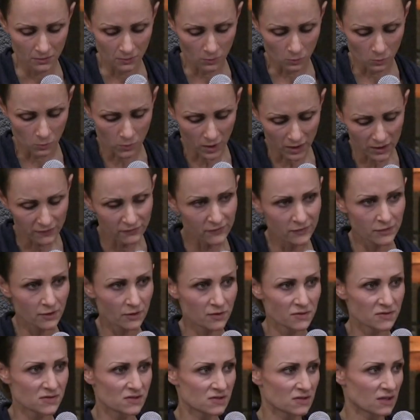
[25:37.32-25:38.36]
What if
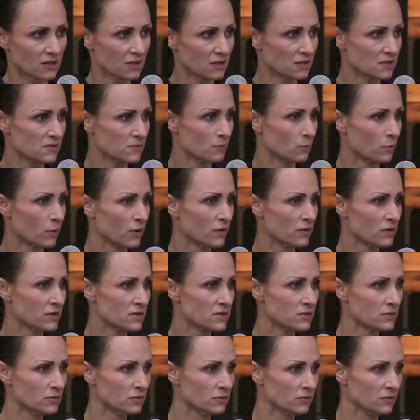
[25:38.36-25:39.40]
those things were the
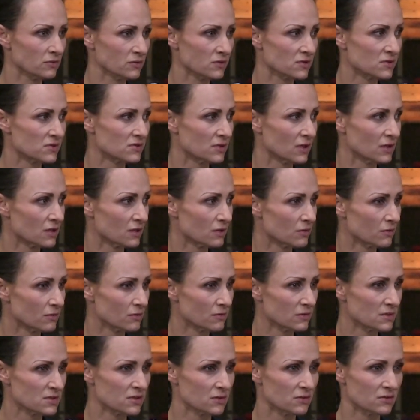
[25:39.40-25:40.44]
tools that the
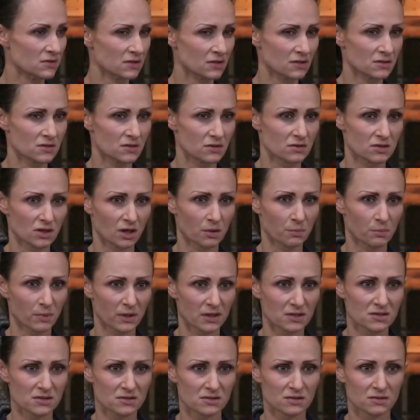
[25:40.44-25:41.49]
Lord was using to shape
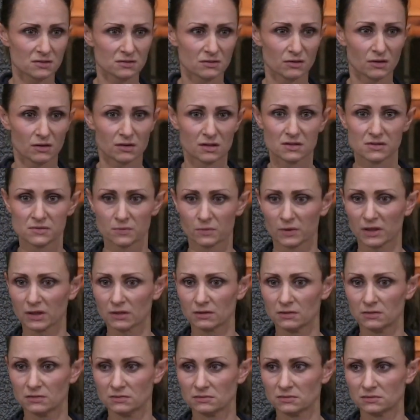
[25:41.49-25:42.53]
us on His
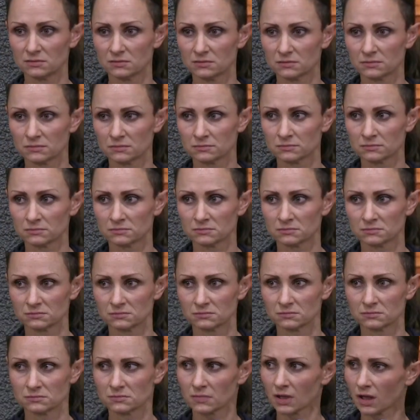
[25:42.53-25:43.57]
will?
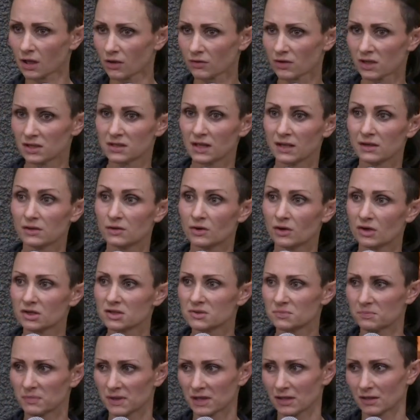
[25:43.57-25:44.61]
How can they
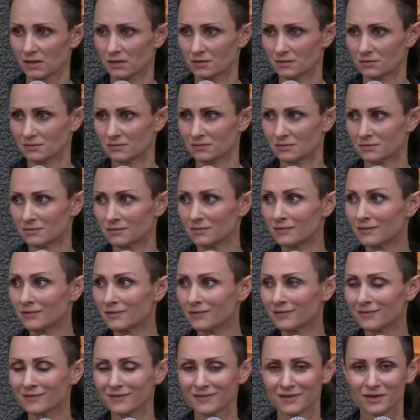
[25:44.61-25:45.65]
not be?
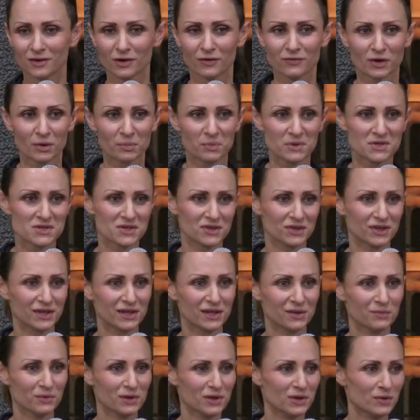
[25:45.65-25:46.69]
You have the
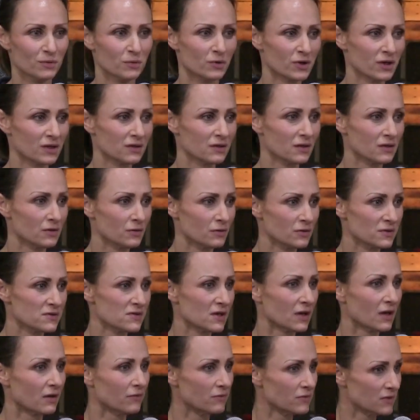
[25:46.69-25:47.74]
opportunity when you walk in the door
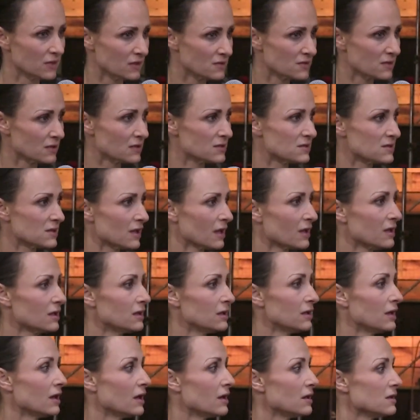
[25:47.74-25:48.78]
to have things
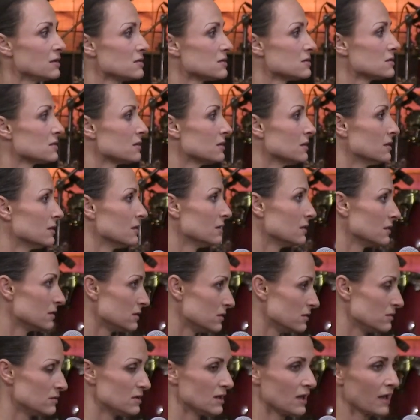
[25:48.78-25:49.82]
exactly as
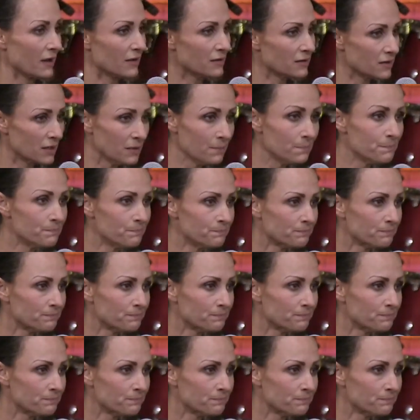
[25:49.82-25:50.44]
you'd like them